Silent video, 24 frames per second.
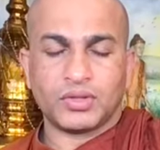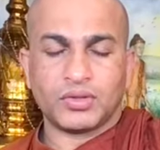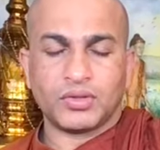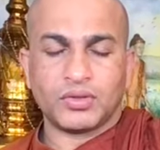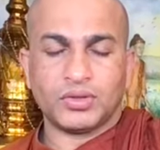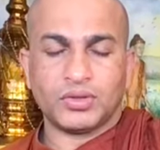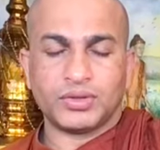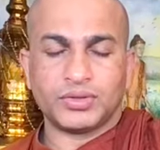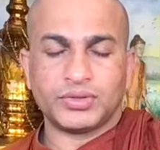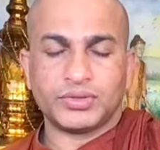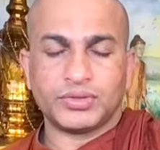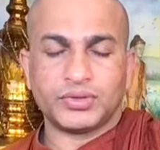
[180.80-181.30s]

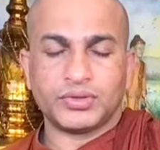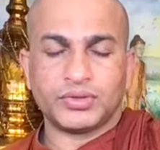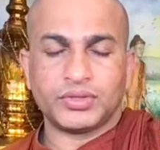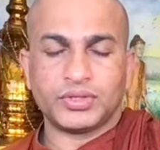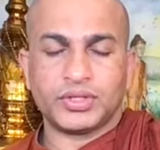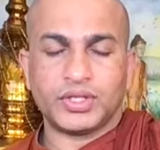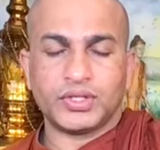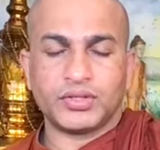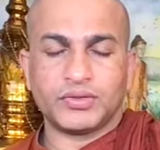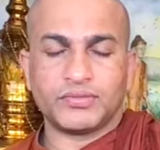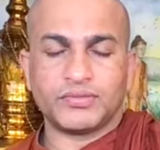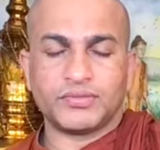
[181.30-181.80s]
Also,
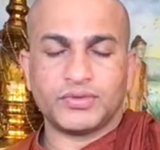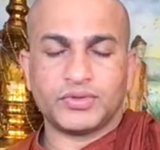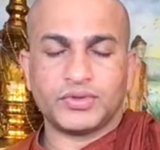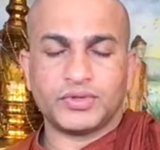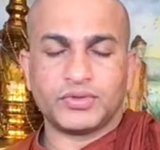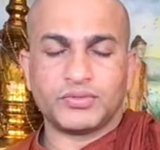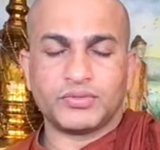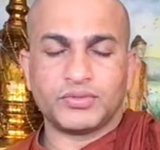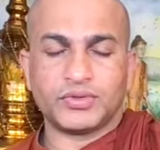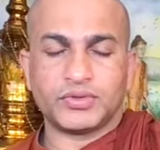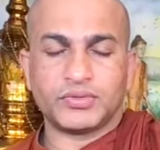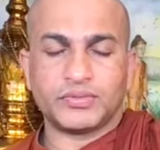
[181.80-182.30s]
think for
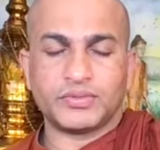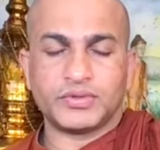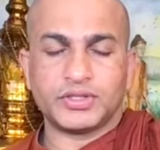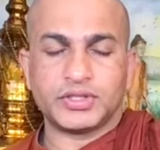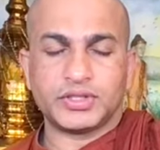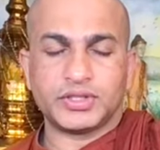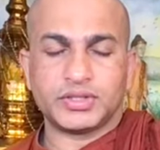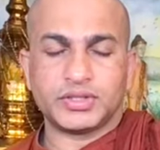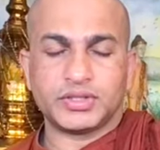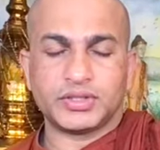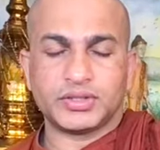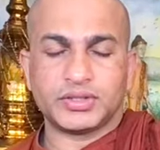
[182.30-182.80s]
a
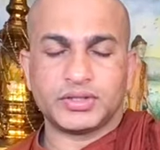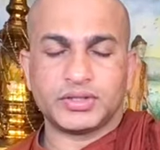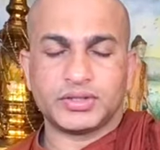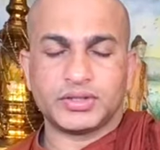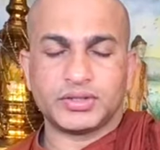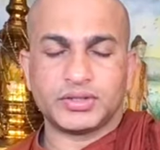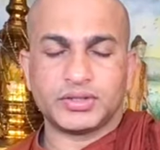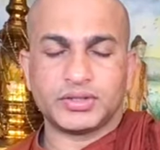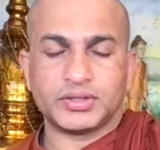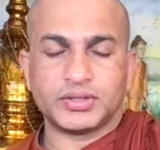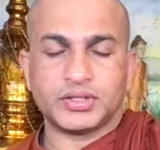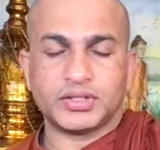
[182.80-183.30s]
moment.
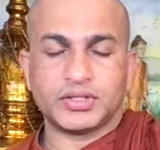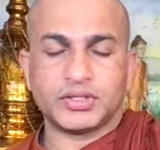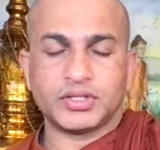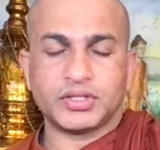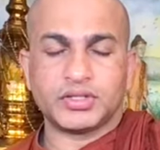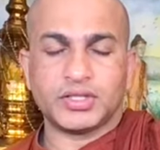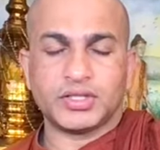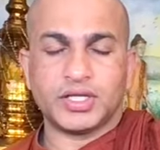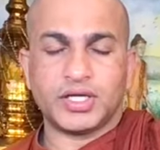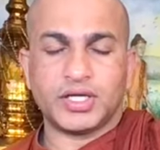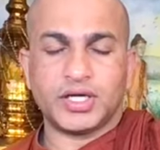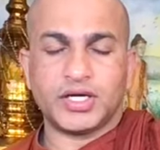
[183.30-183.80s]
This
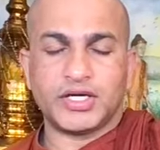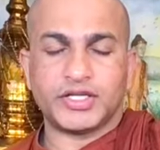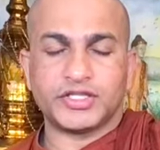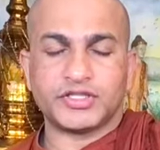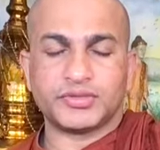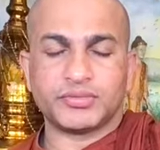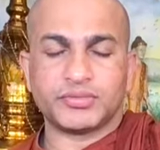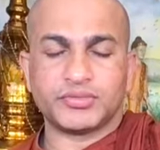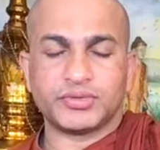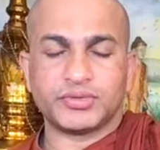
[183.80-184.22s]
is the last